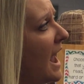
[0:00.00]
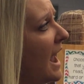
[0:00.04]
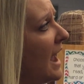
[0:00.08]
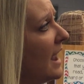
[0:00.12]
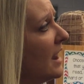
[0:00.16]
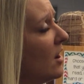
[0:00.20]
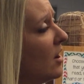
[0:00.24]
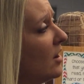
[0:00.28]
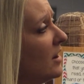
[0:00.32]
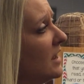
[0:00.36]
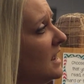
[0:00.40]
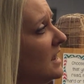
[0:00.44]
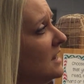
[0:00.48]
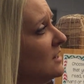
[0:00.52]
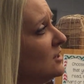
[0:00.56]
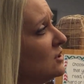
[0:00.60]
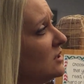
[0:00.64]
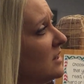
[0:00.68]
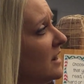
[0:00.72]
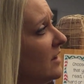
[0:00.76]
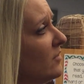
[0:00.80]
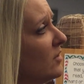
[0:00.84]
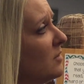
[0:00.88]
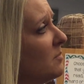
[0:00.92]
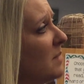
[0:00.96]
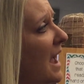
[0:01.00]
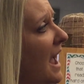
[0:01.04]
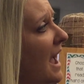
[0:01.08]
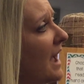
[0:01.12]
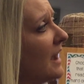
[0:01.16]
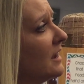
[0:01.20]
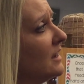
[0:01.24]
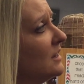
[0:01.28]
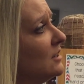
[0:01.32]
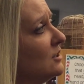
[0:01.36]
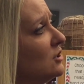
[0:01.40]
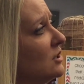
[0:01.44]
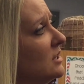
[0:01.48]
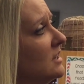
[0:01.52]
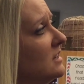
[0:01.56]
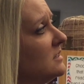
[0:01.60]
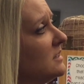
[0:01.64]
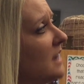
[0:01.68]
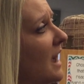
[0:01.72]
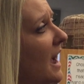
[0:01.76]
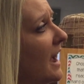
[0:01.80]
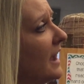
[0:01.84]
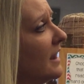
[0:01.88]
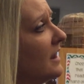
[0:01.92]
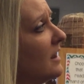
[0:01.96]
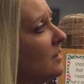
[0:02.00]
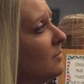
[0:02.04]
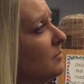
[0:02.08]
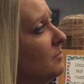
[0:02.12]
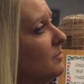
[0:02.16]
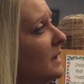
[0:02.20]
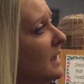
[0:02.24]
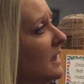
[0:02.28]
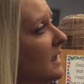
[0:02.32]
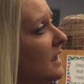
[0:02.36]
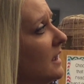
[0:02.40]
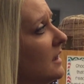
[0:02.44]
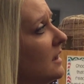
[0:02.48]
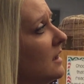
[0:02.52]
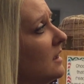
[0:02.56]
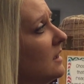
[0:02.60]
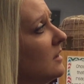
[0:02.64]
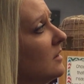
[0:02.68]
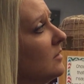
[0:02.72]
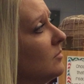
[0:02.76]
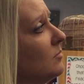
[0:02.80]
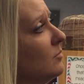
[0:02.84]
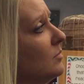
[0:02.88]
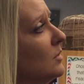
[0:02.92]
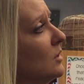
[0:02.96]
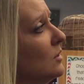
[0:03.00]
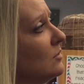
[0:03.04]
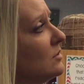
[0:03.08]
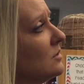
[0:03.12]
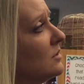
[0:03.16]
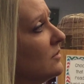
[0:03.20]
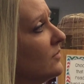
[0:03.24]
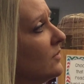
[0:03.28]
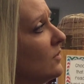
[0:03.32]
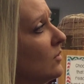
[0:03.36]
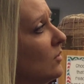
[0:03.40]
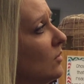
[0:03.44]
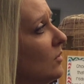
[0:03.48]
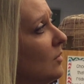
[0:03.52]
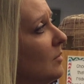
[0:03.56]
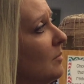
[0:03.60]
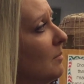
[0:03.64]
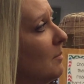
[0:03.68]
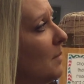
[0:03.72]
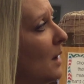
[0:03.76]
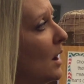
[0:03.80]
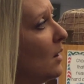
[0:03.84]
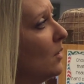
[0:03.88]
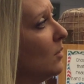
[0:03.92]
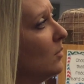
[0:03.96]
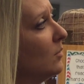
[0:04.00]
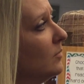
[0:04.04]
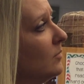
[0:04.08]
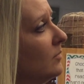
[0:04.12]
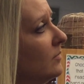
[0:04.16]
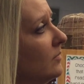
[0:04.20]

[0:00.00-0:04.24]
And on each and every package he tied a big, beautiful bow.